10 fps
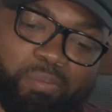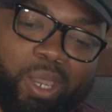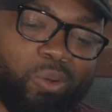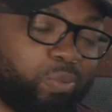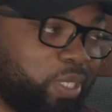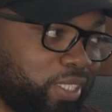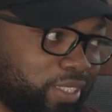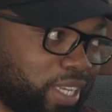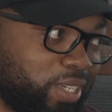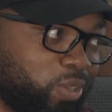Bear with me,
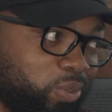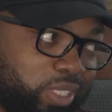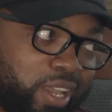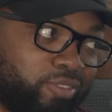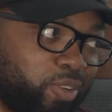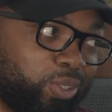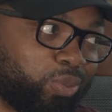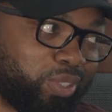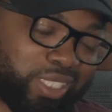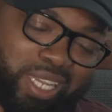because I know with that
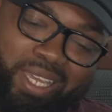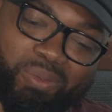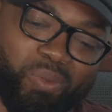first one you're like,